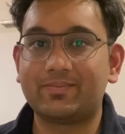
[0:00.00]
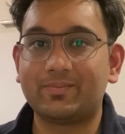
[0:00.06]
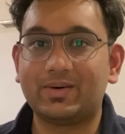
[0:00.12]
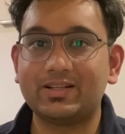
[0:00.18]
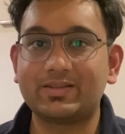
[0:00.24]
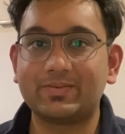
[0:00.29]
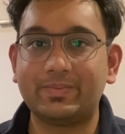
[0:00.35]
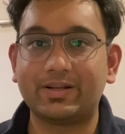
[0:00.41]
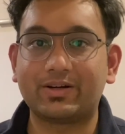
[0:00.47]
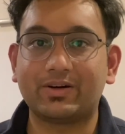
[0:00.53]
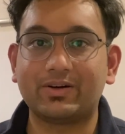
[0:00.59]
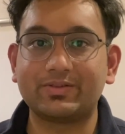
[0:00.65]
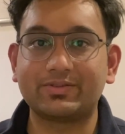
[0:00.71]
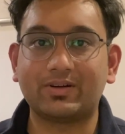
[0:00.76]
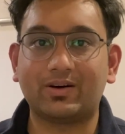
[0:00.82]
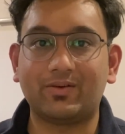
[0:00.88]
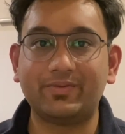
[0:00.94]
much
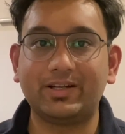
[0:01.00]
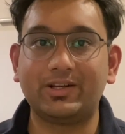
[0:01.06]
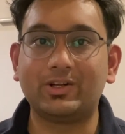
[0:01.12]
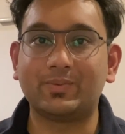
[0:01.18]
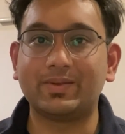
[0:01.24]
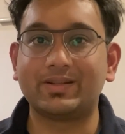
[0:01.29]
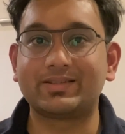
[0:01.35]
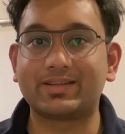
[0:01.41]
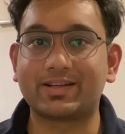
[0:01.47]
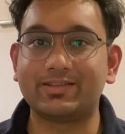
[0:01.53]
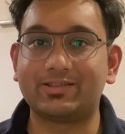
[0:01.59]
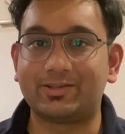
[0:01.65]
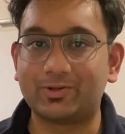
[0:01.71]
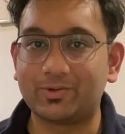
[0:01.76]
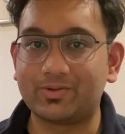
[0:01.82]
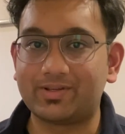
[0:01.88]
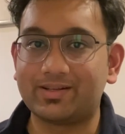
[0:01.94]
because of the domestic
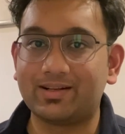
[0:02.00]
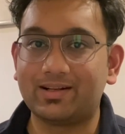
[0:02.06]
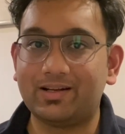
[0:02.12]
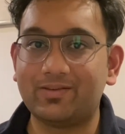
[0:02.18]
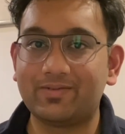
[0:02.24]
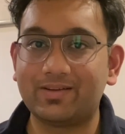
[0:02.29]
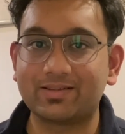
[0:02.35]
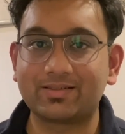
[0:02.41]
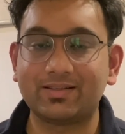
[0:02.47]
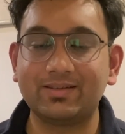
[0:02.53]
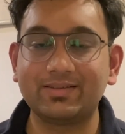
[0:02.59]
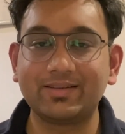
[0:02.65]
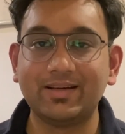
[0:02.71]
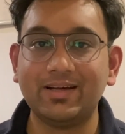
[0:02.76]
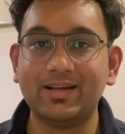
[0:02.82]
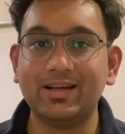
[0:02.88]
institutional investors.